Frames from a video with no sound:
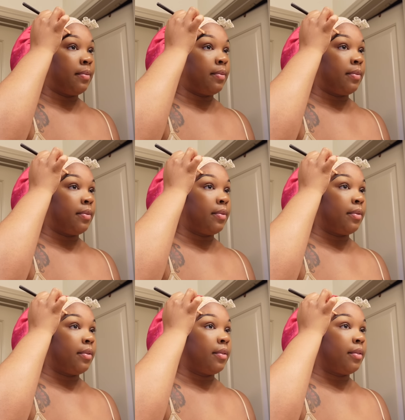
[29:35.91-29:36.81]

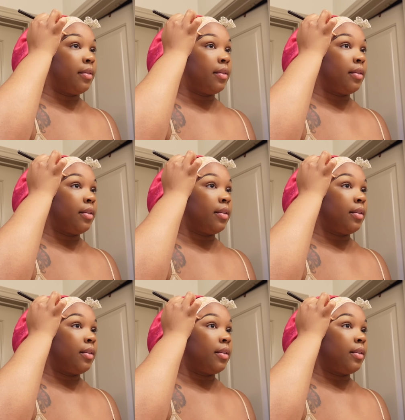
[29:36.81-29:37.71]

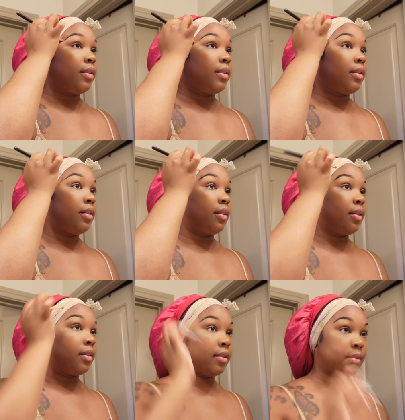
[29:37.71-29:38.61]

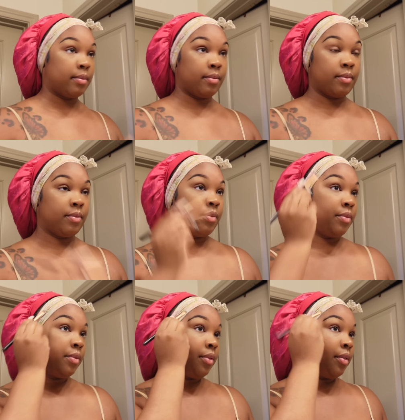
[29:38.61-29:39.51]

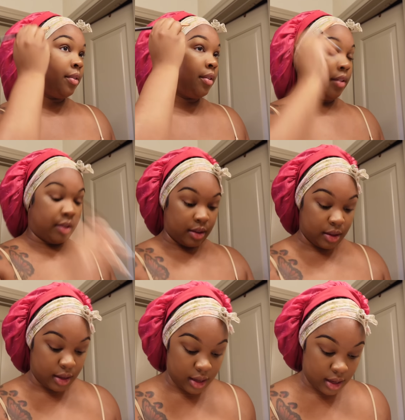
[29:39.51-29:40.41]

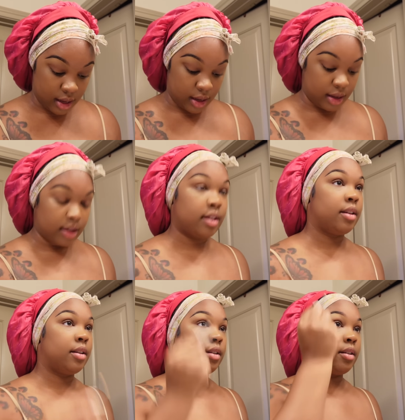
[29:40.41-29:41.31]

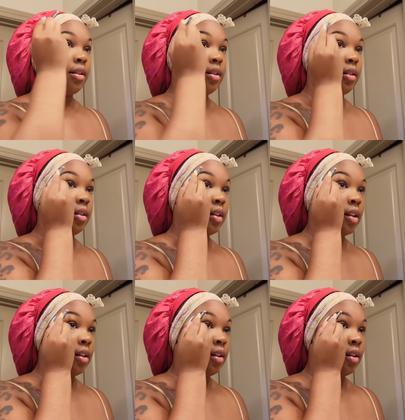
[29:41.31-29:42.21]

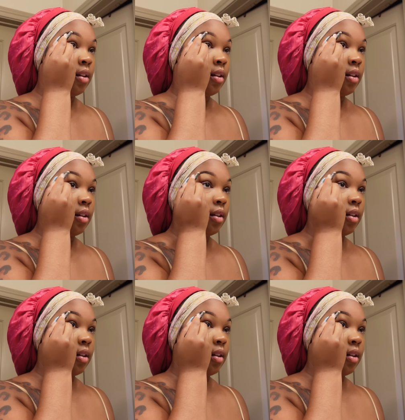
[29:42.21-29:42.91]
(silence)